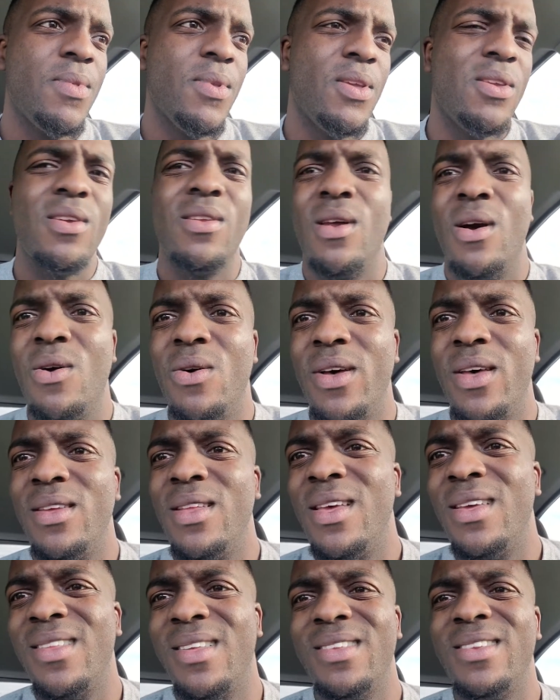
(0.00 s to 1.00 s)
you know,
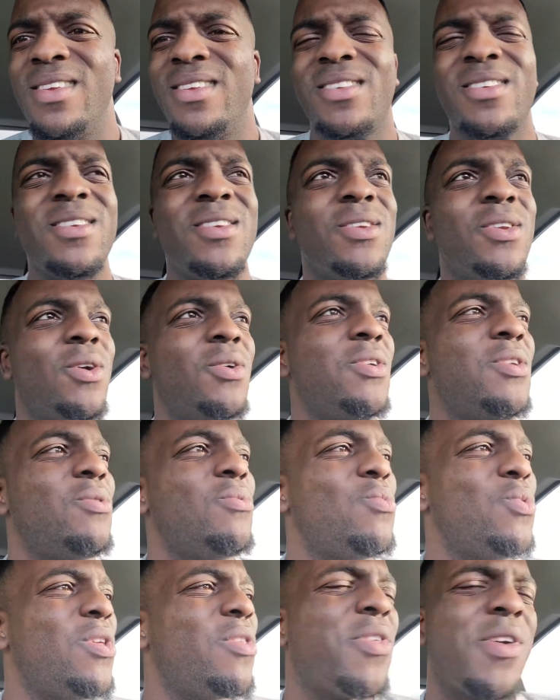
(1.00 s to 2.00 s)
at least, you know, when you
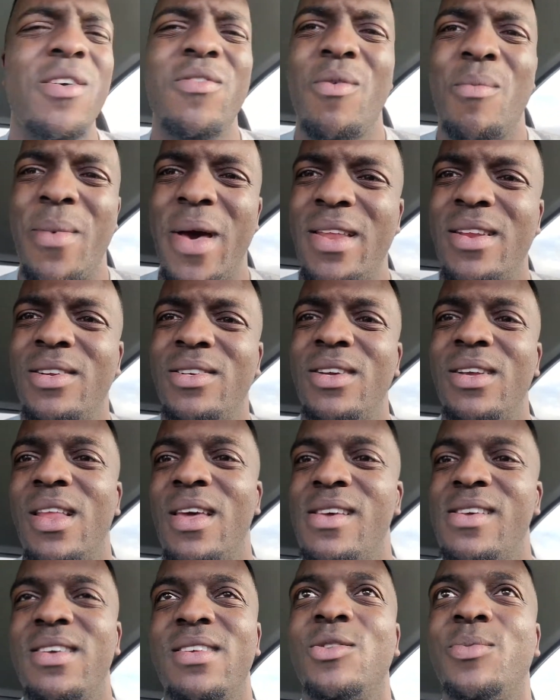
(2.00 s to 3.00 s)
think of a manager,
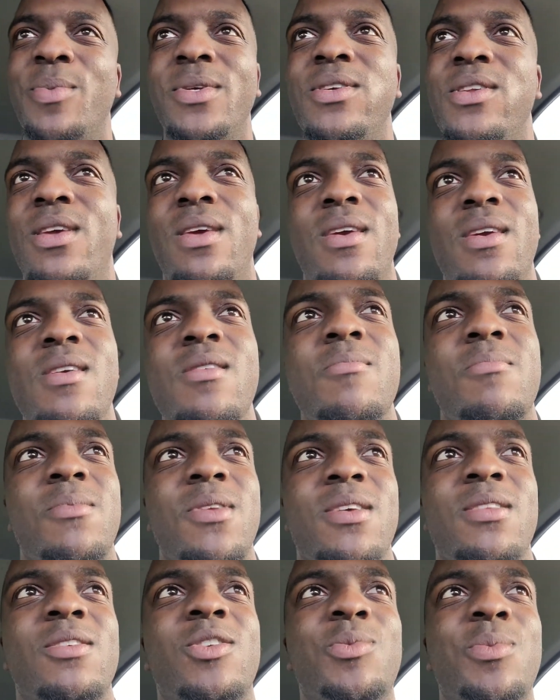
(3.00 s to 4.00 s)
like, especially
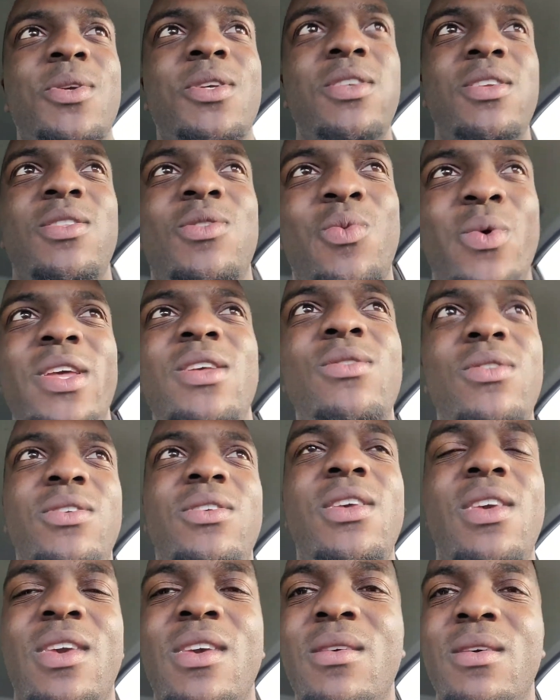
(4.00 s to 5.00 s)
him, and especially the way you
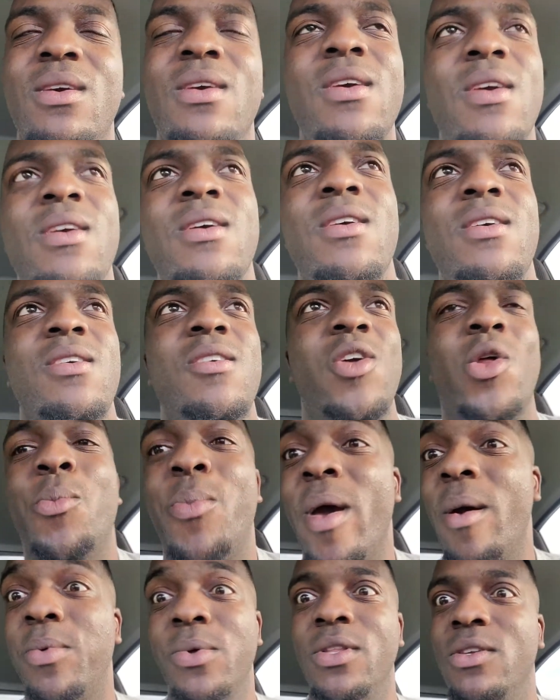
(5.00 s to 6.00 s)
see it, you know,
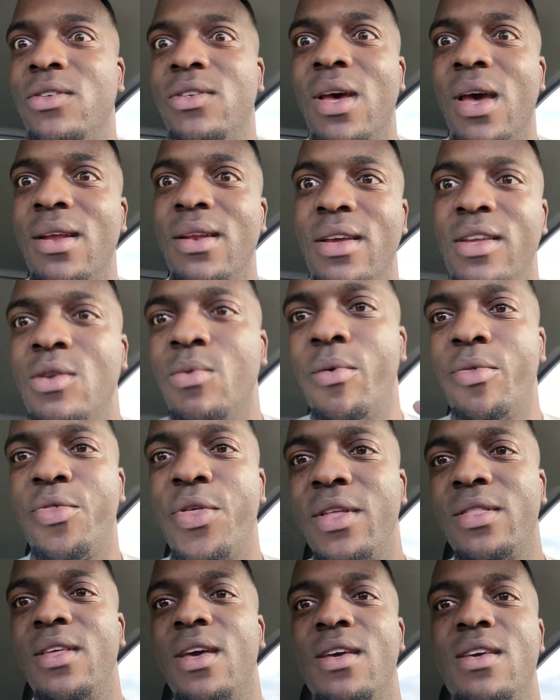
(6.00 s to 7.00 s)
Pep on the sideline, you would
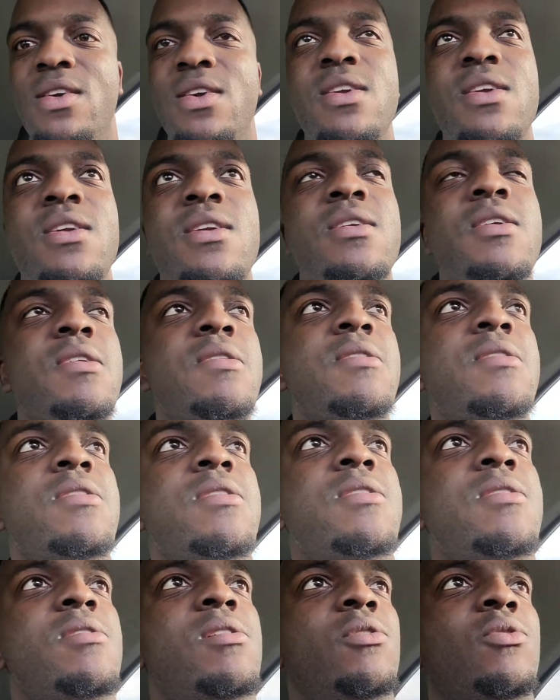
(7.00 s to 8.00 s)
think that he
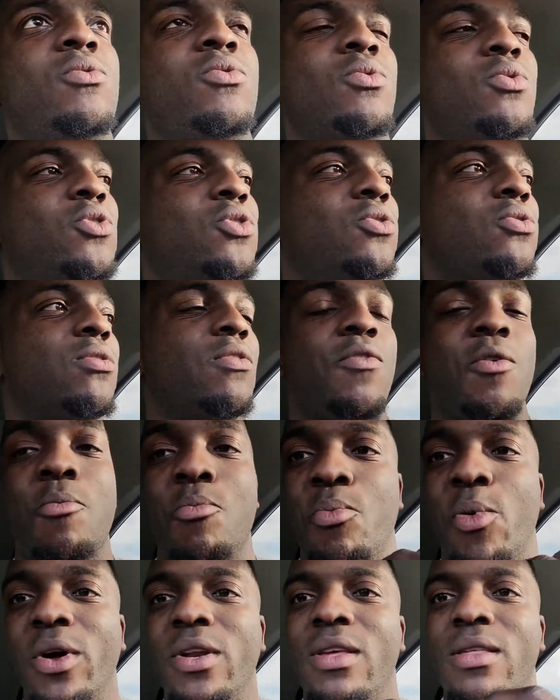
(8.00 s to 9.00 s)
would sort of
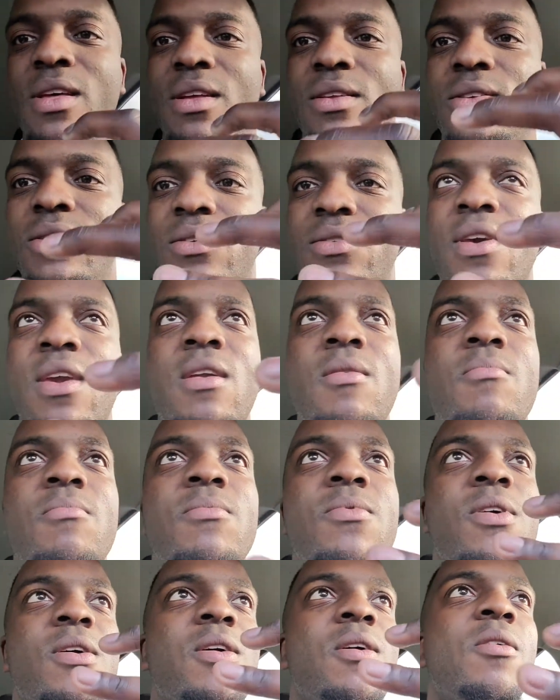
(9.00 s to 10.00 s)
embody that
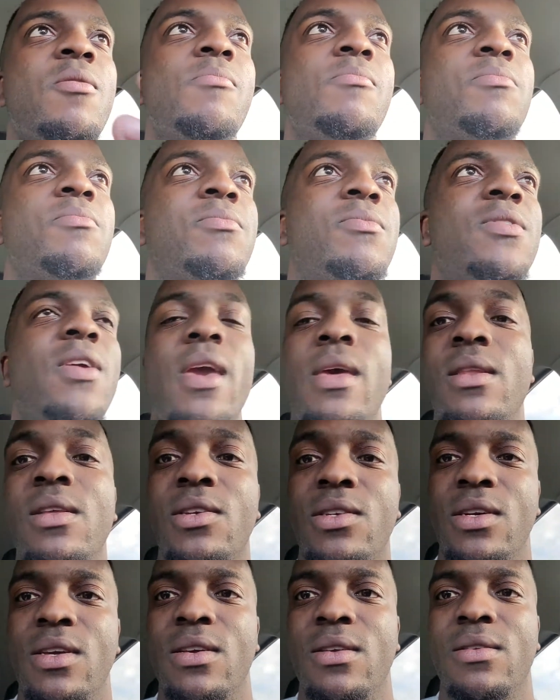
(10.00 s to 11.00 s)
same
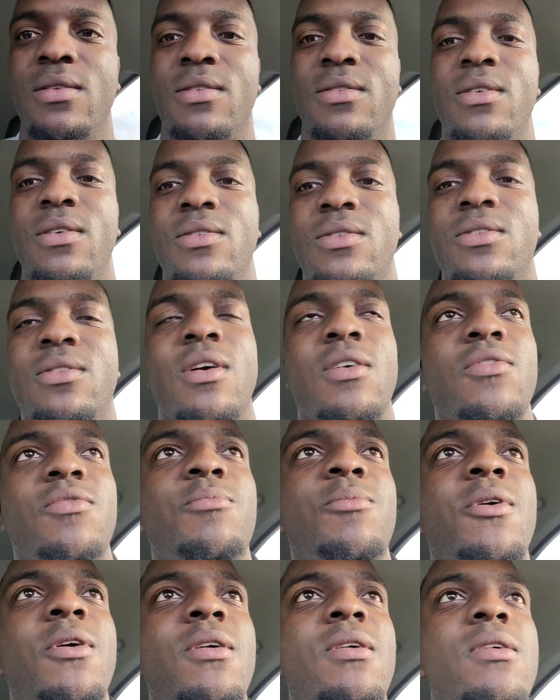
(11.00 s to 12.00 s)
energy and stuff,
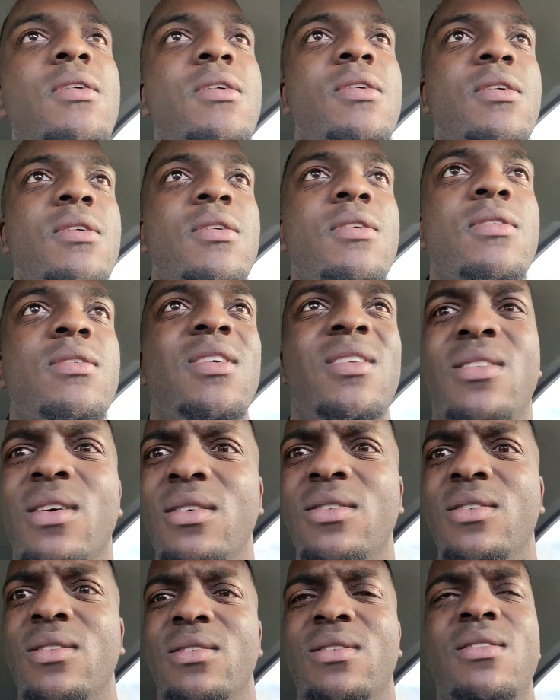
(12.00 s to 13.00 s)
but he
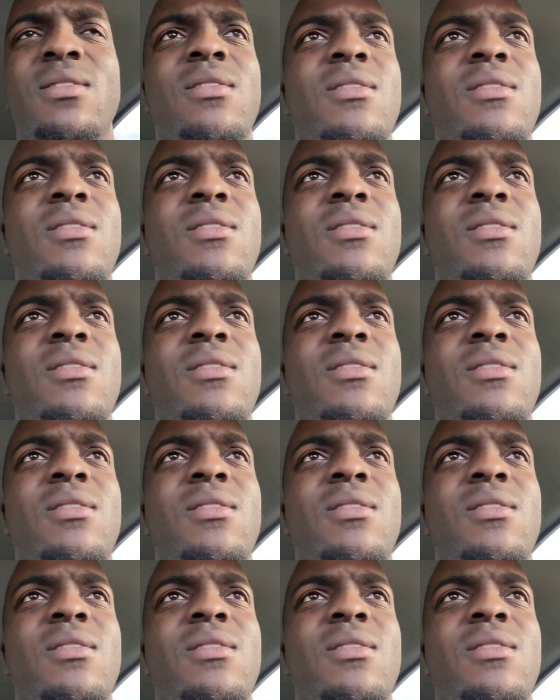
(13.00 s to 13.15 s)
doesn't.